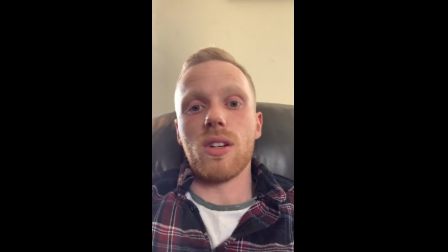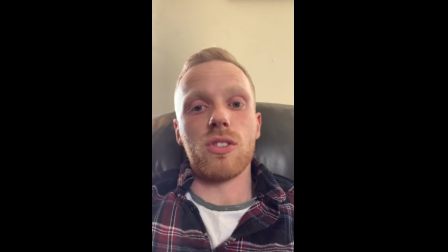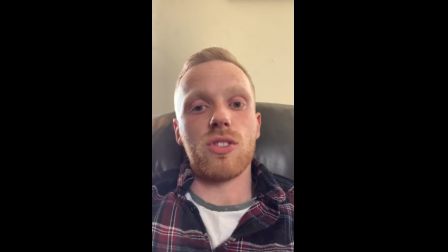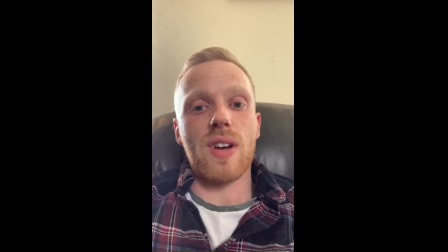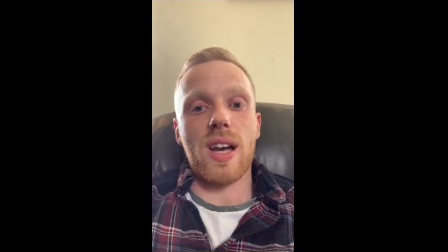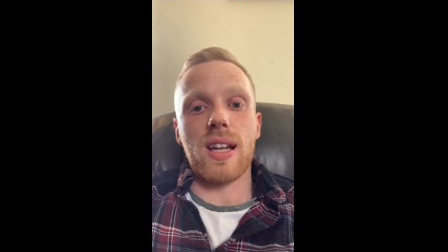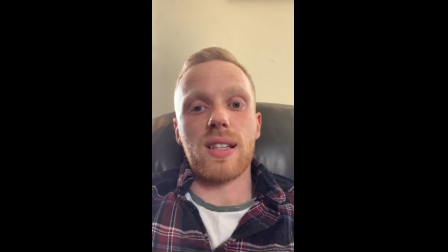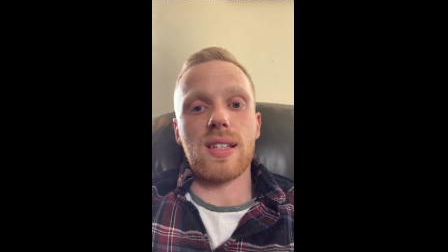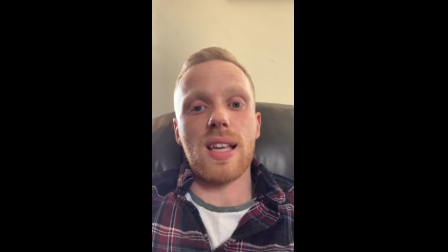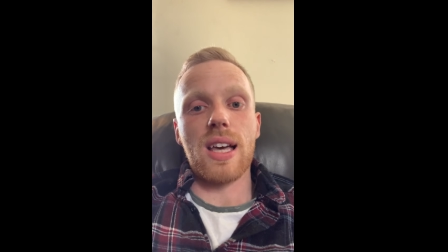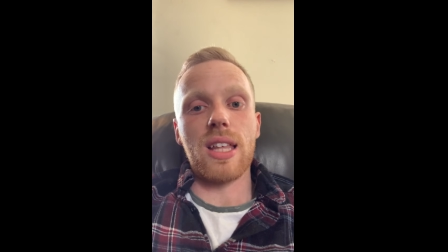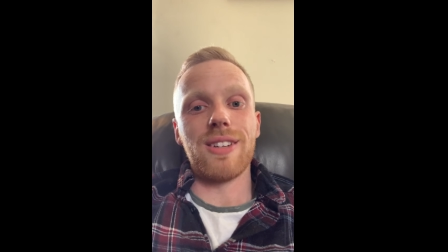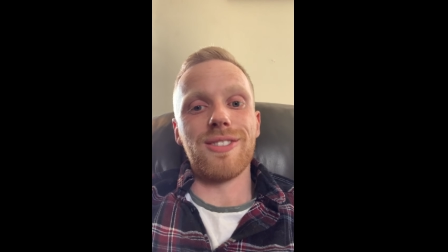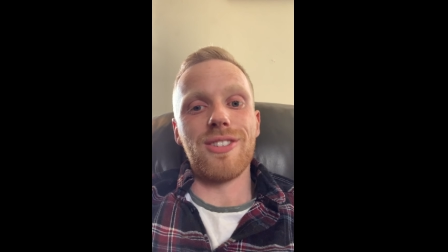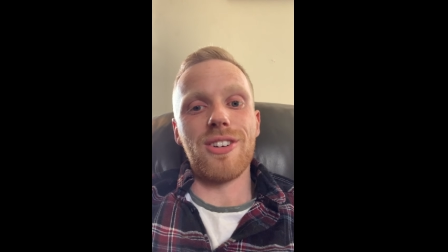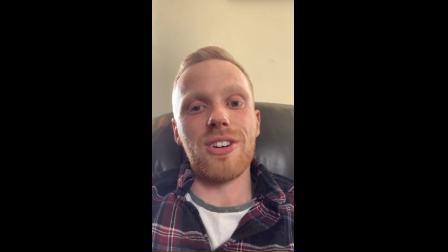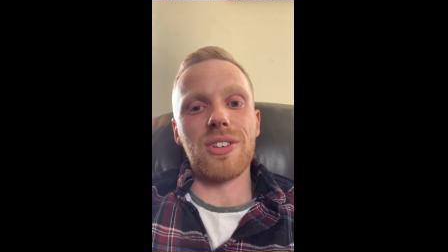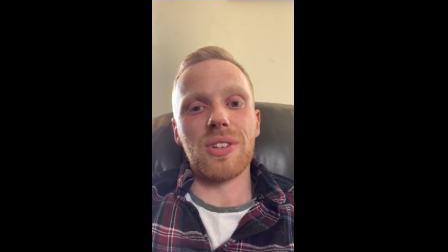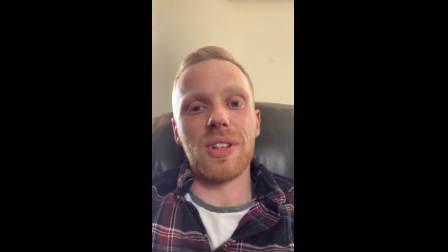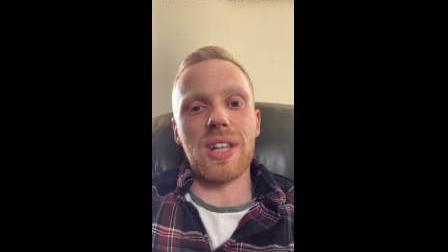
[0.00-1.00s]
trying to take their
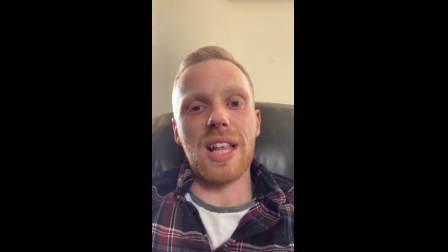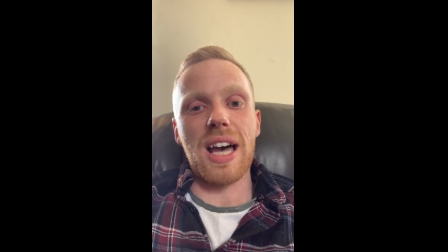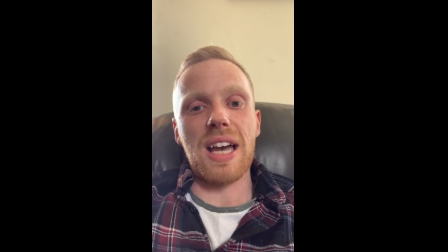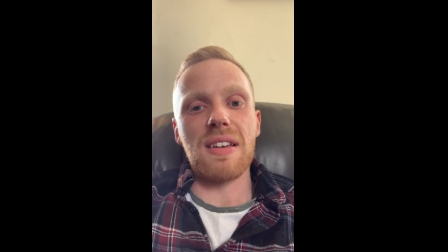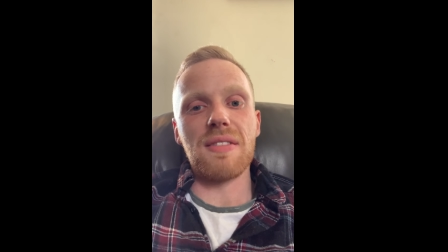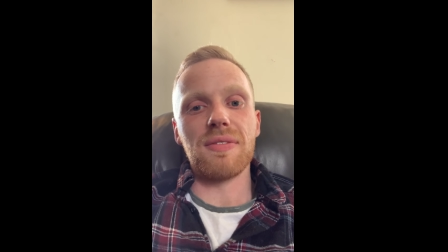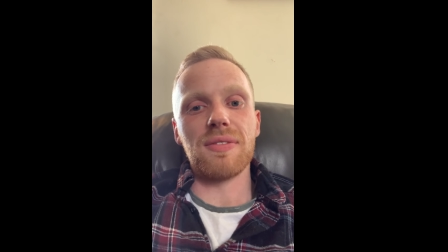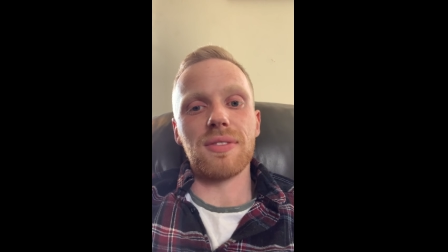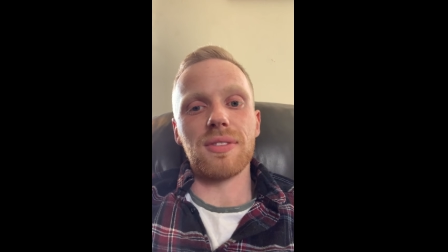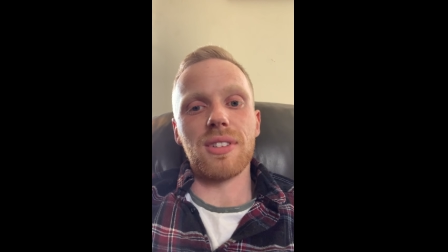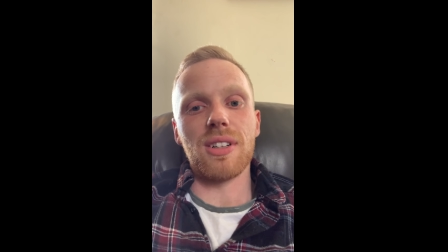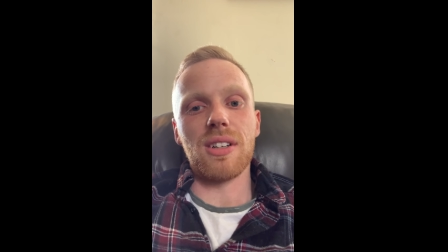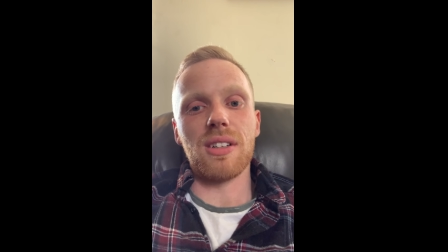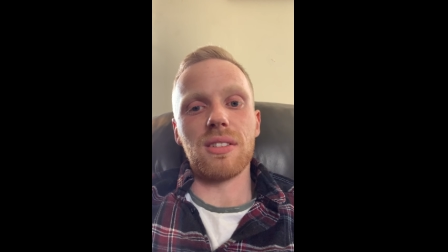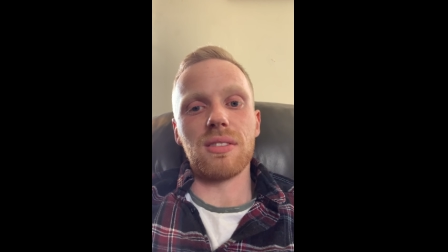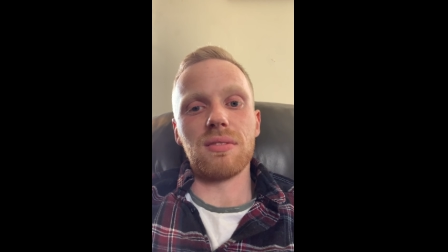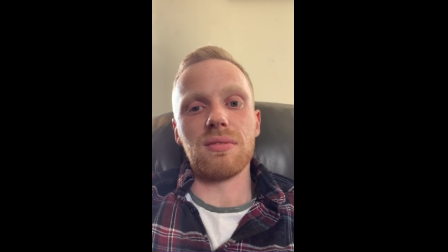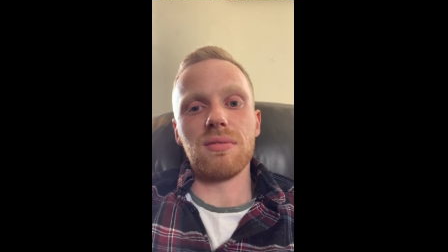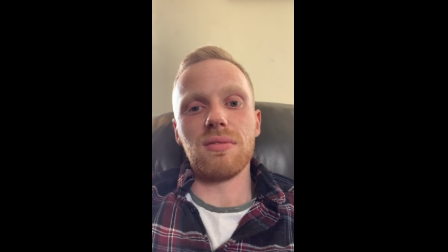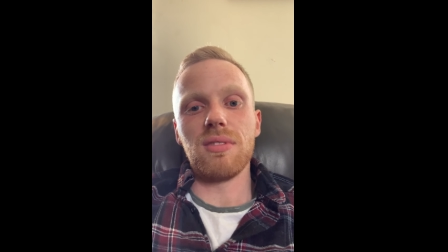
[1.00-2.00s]
own life,
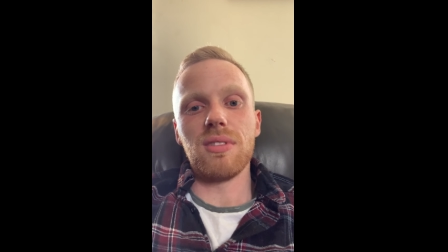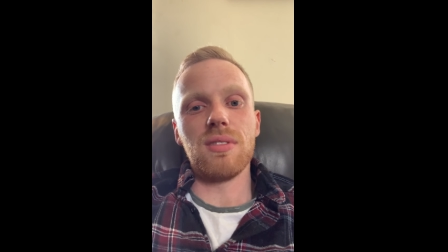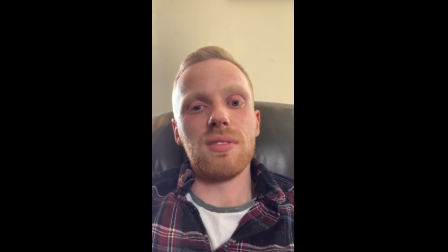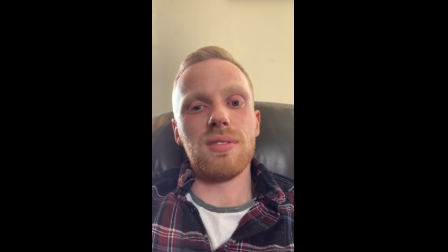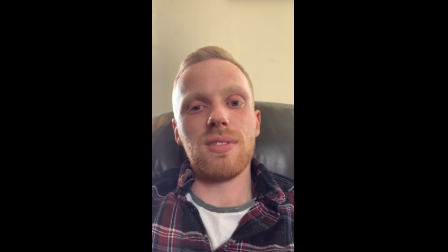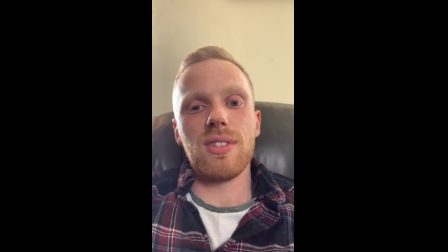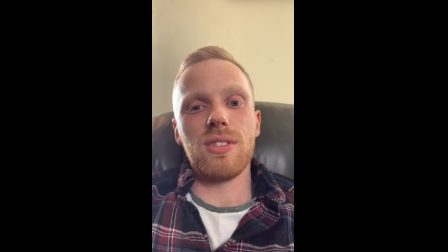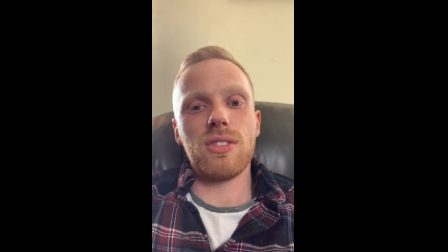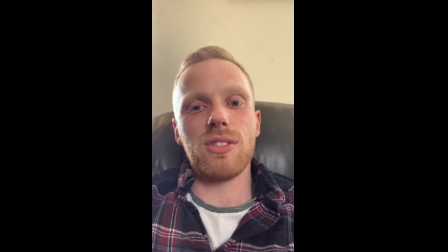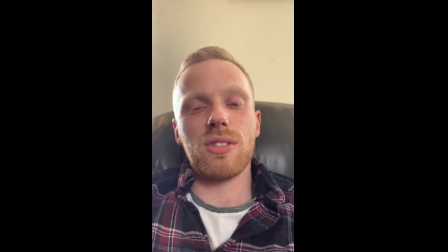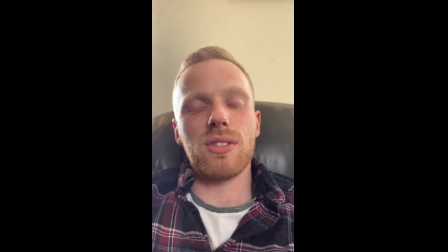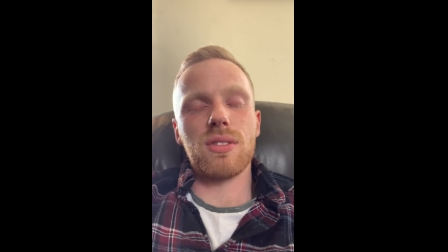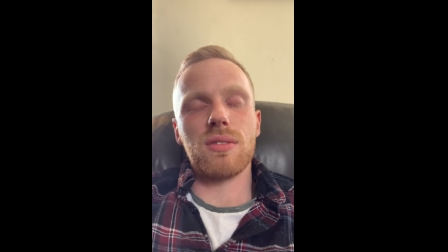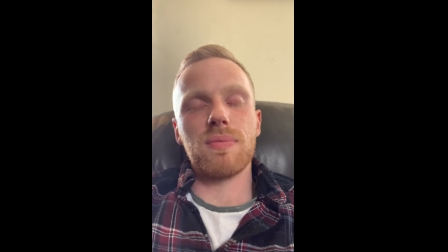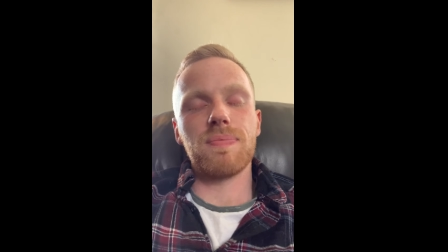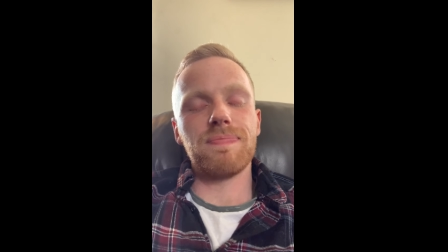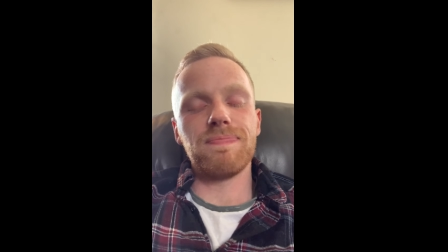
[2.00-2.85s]
or you just...